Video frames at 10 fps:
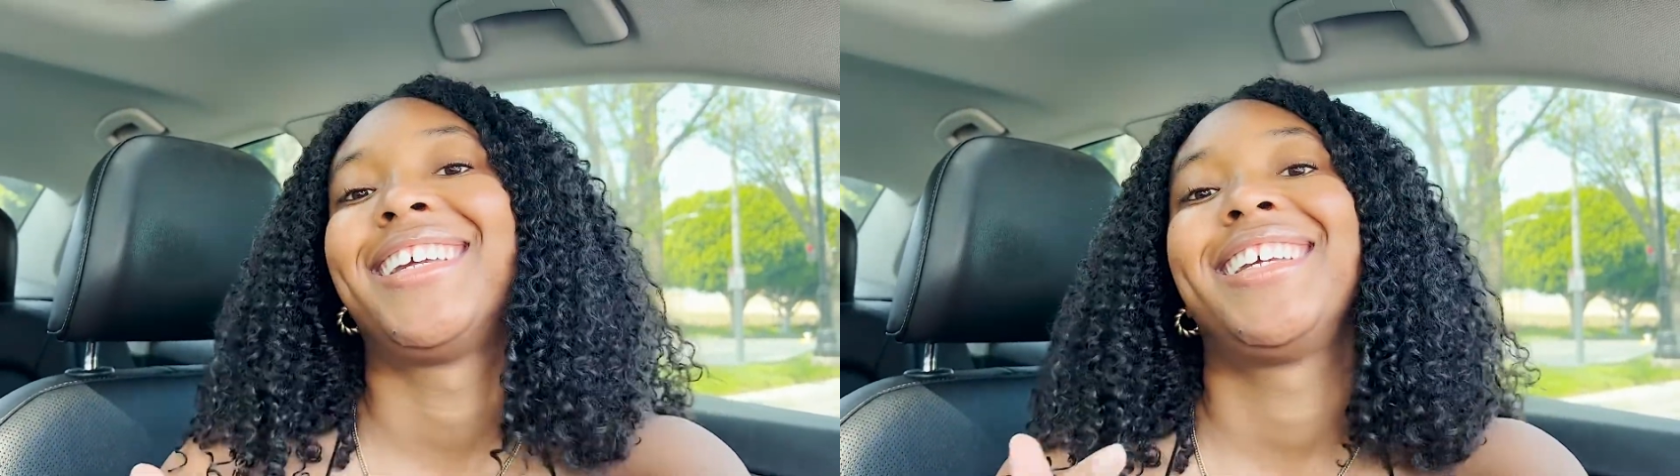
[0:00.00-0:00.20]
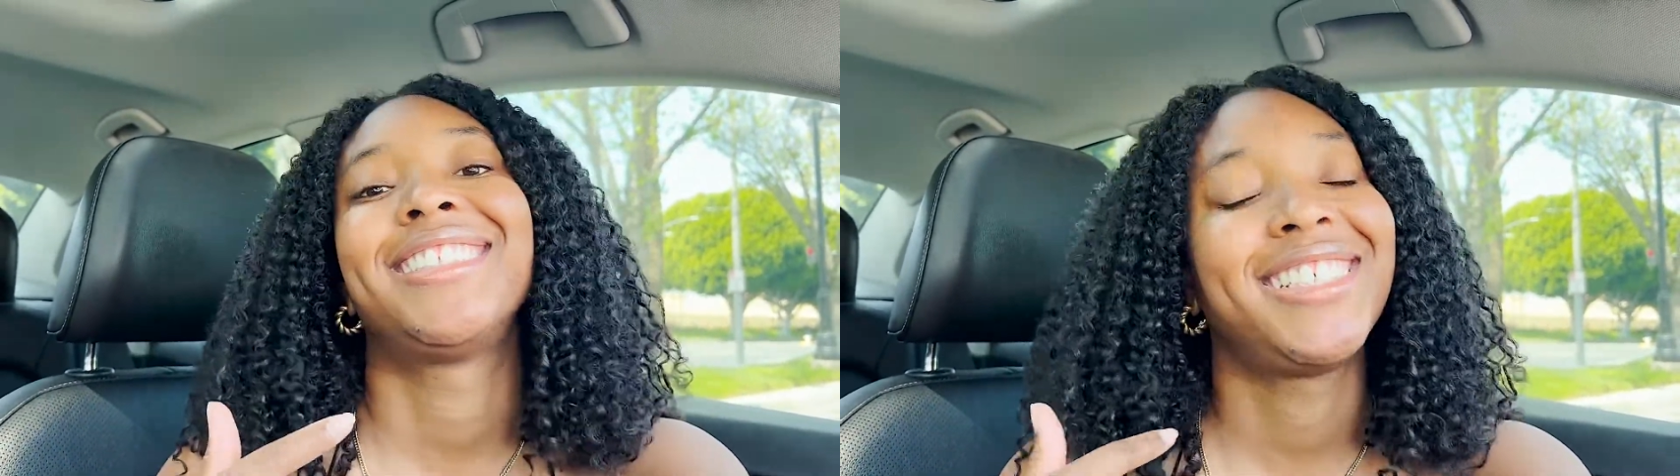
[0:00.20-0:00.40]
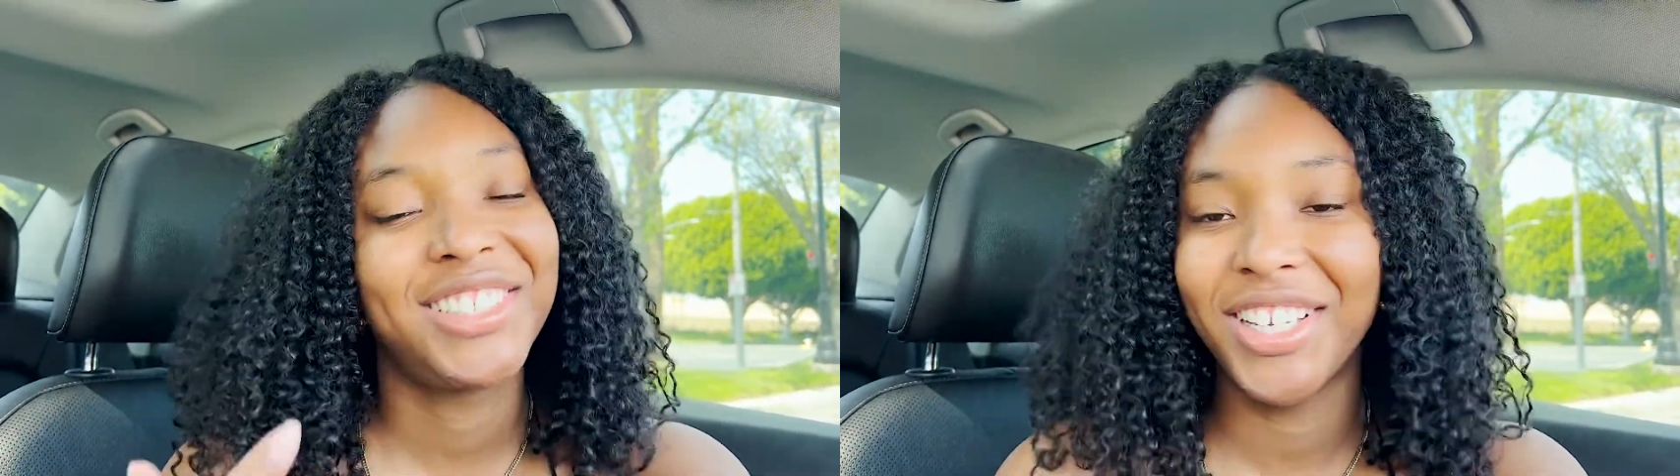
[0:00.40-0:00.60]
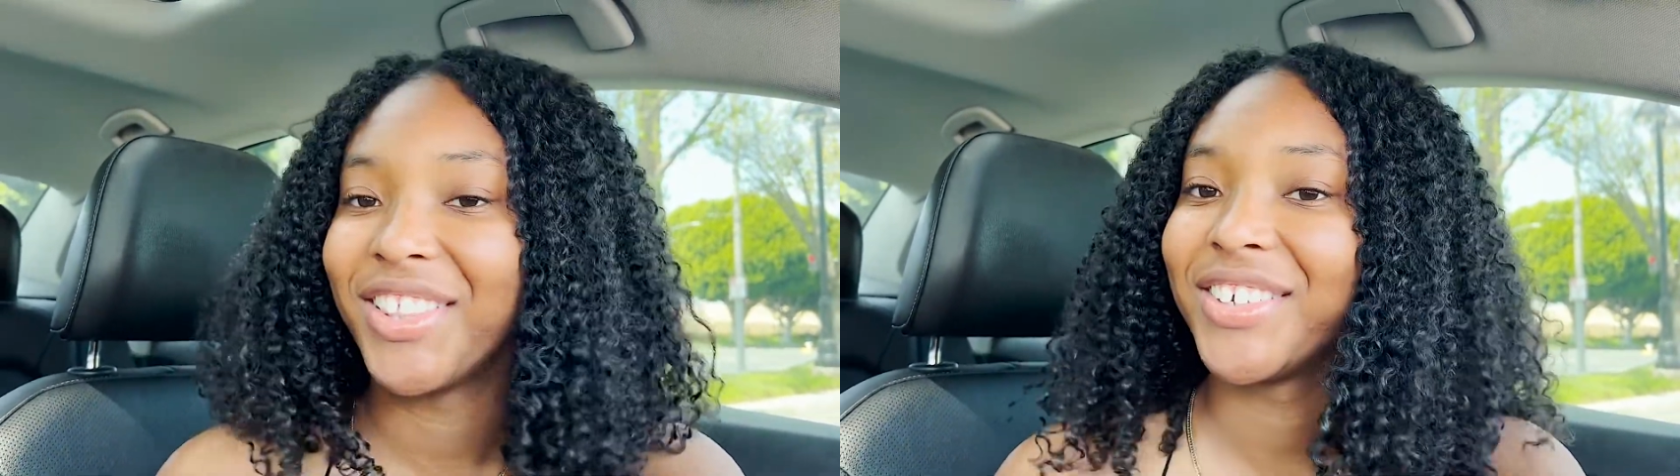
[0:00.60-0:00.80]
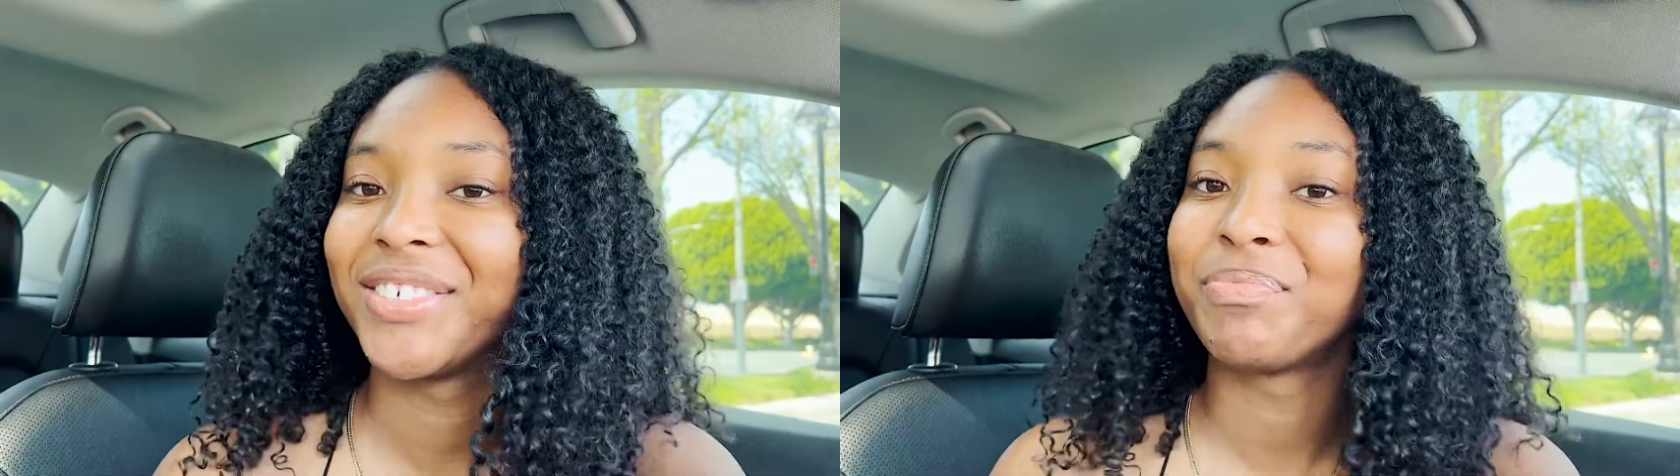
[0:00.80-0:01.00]
is each
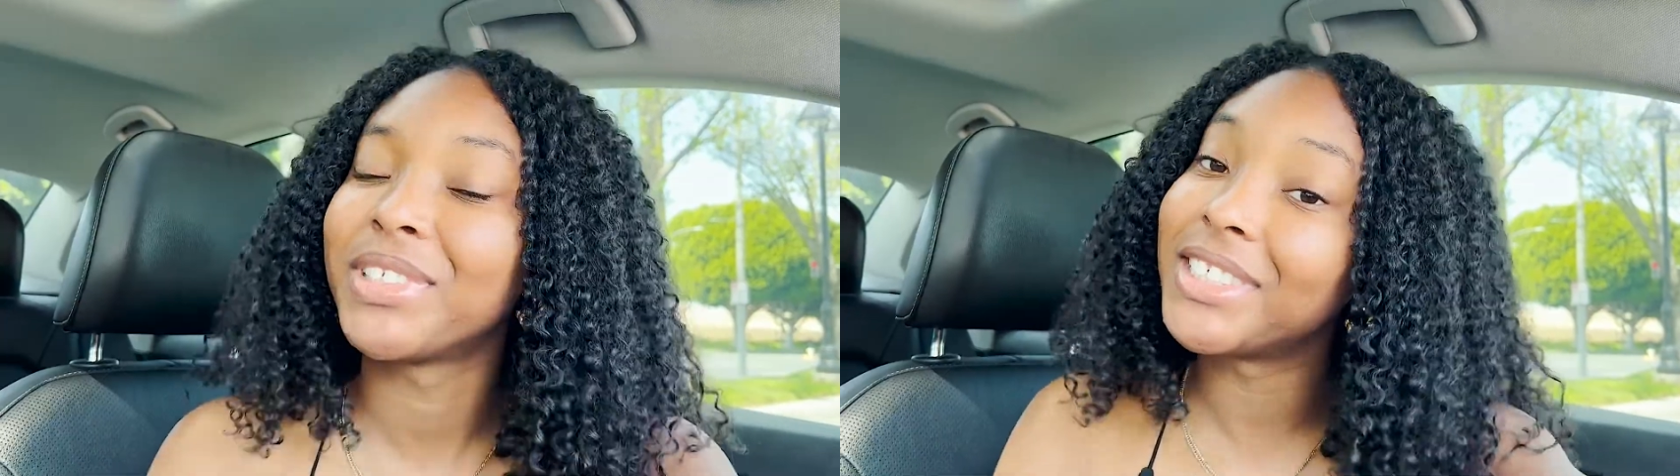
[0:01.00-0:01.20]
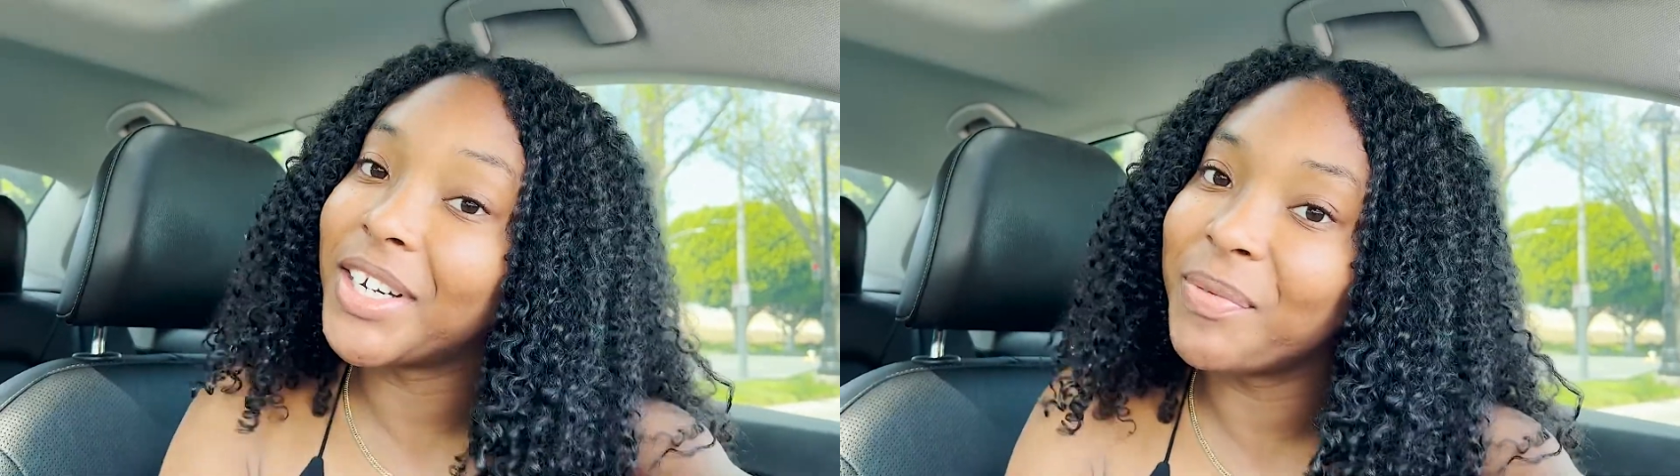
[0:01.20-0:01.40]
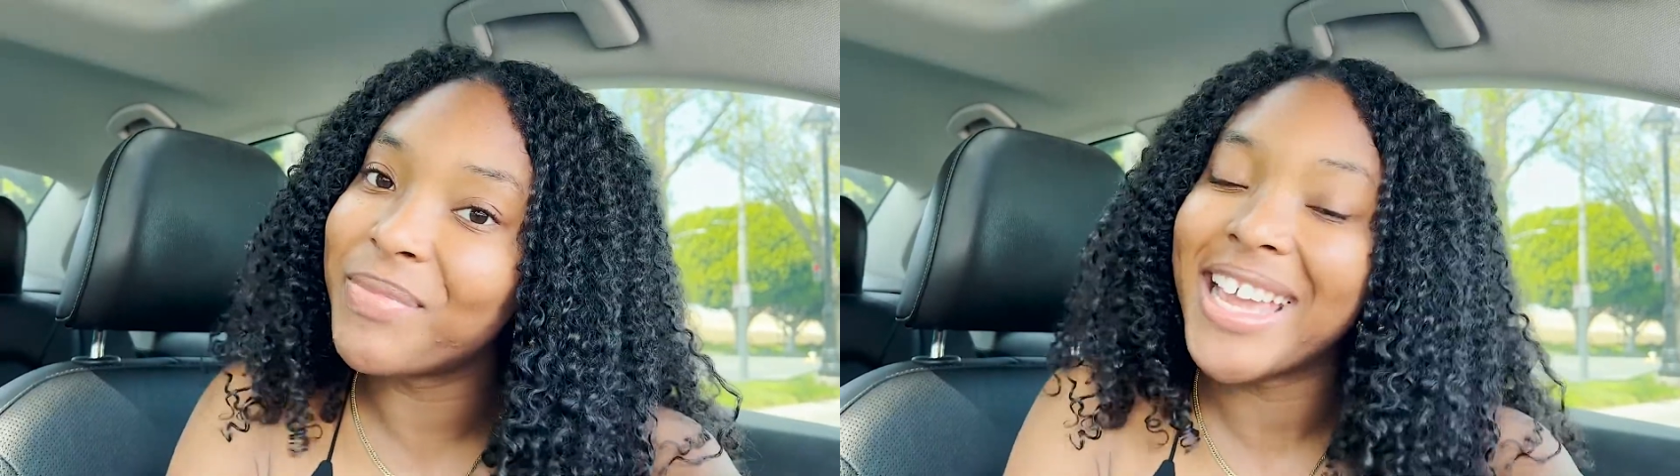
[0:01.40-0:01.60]
other. So